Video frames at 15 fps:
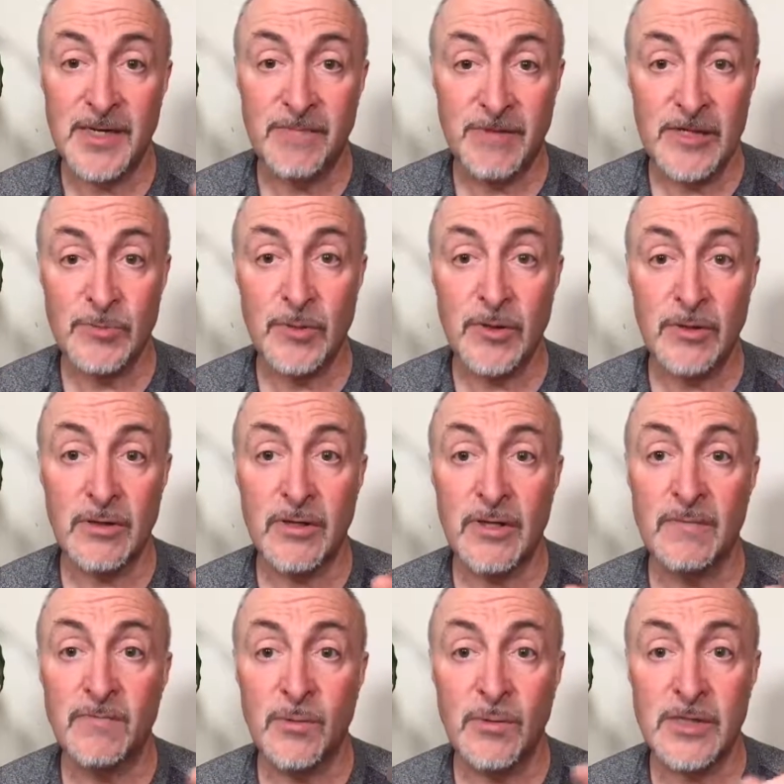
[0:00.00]

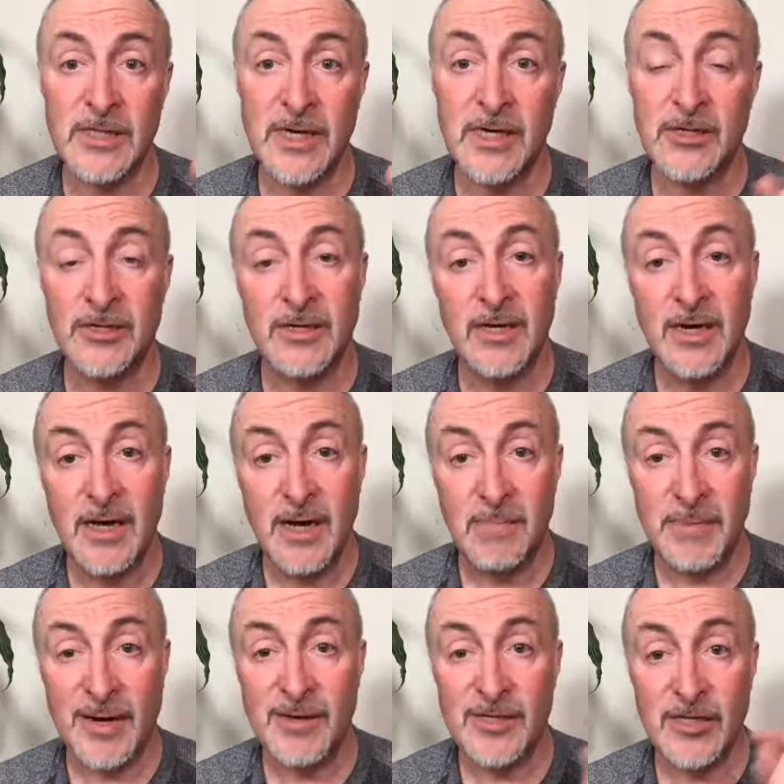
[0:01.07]
Facebook.com forward slash
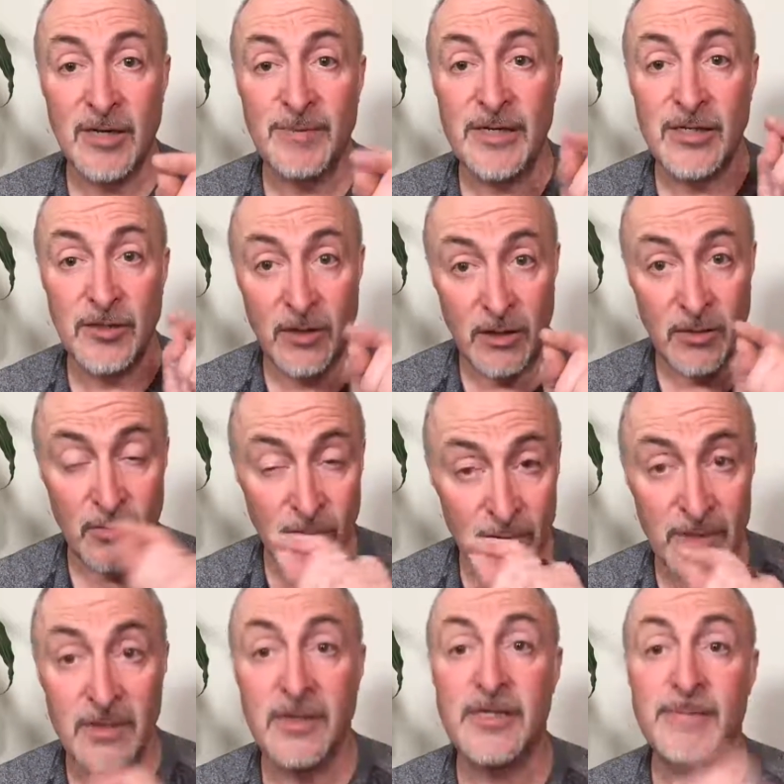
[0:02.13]
Barry
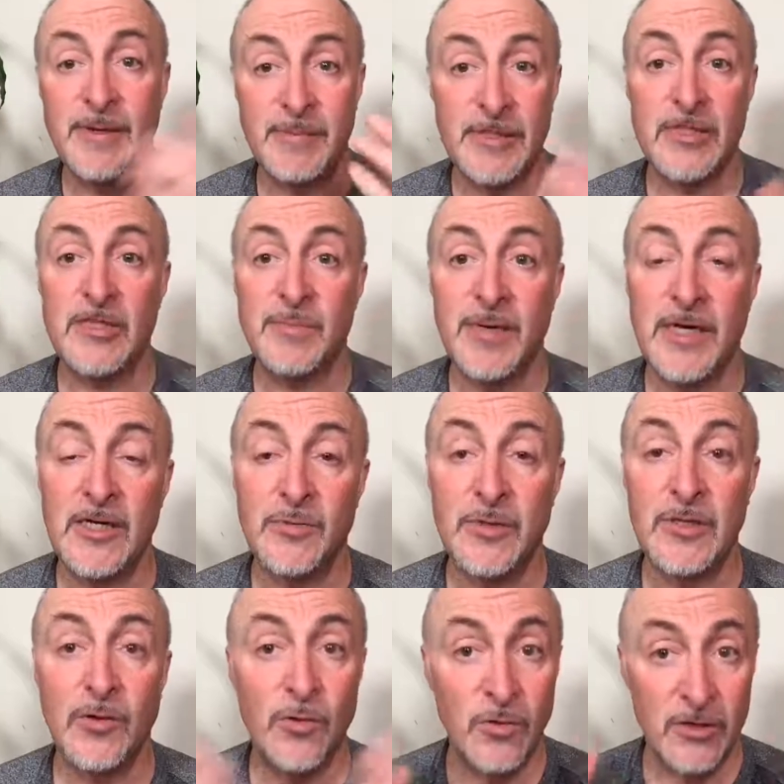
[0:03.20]
Selby.author is my business page
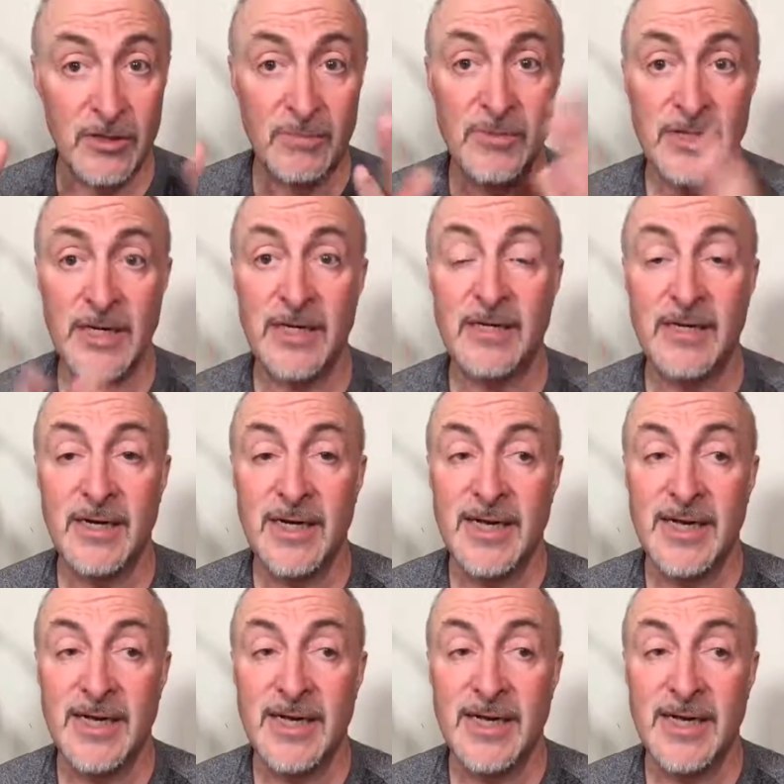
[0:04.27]
where all of them sit.